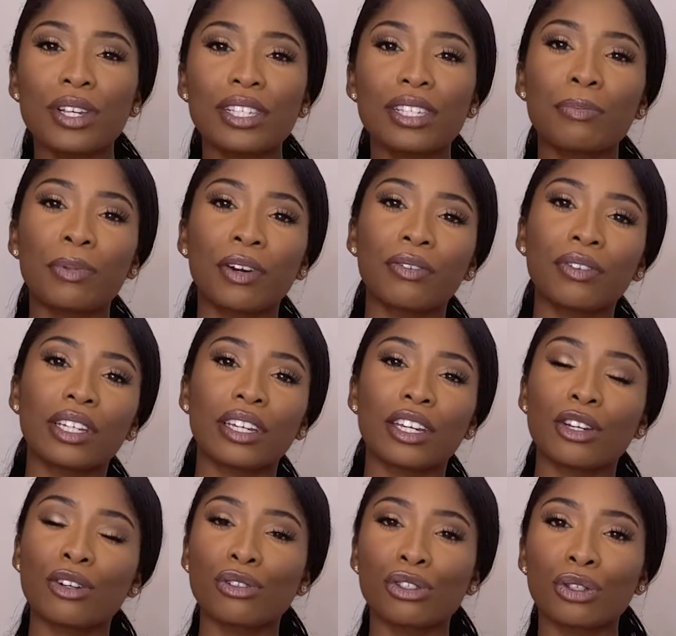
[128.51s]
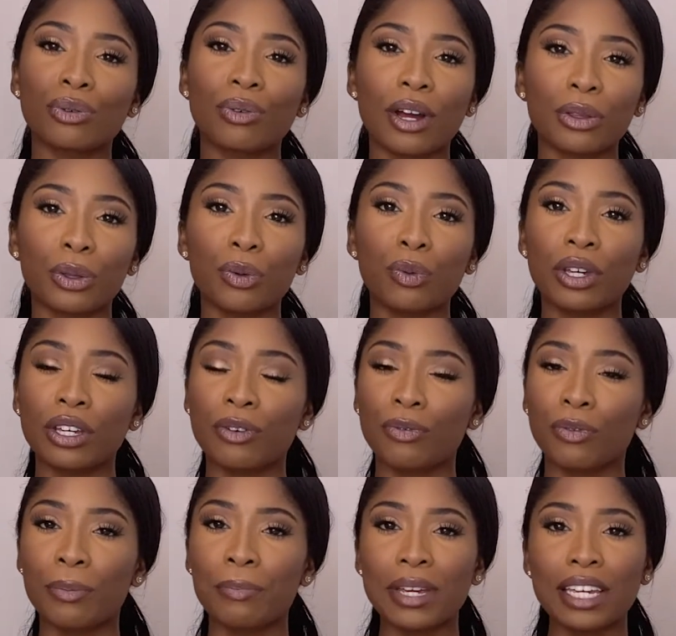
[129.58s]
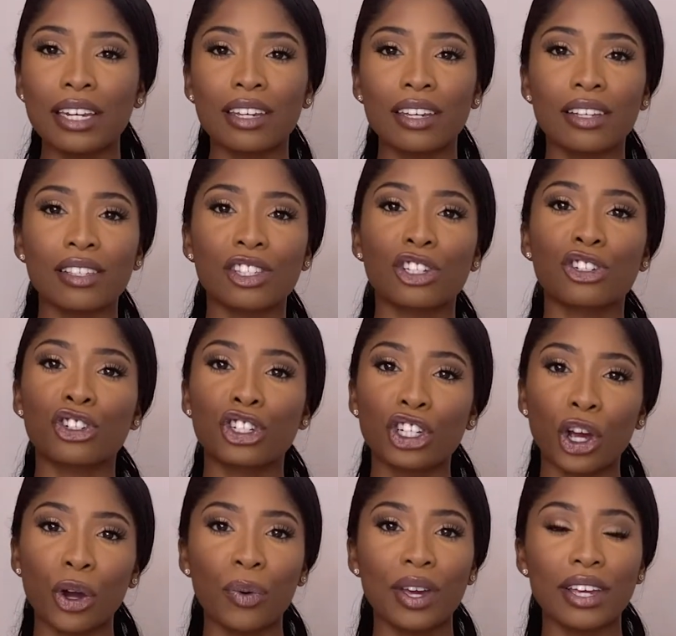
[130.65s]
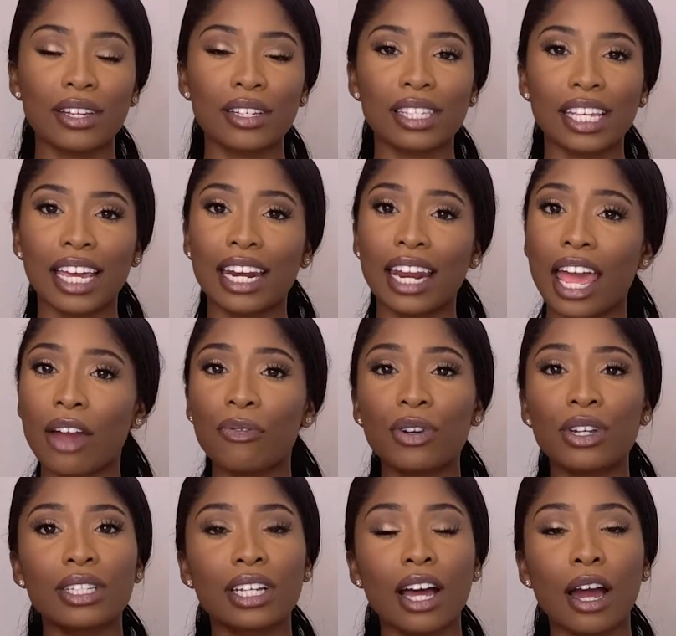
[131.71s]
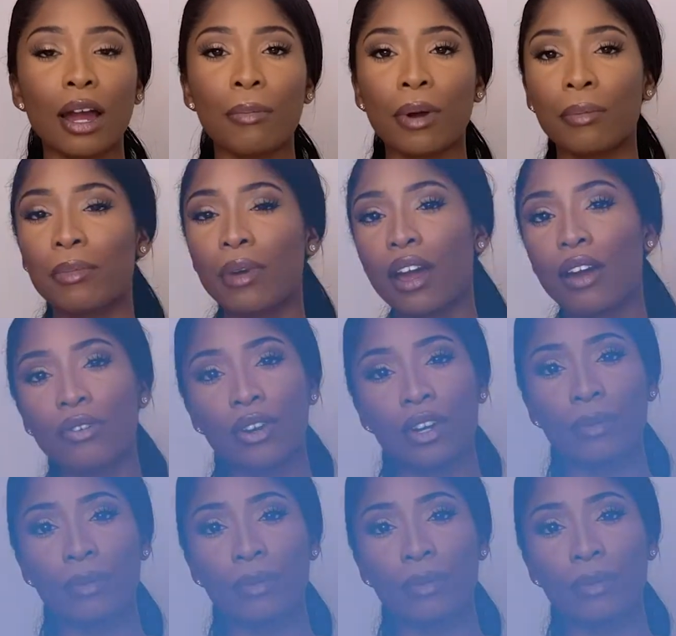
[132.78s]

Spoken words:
in Beverly Hills throughout the week for meetings and showings, and every time I'm ever in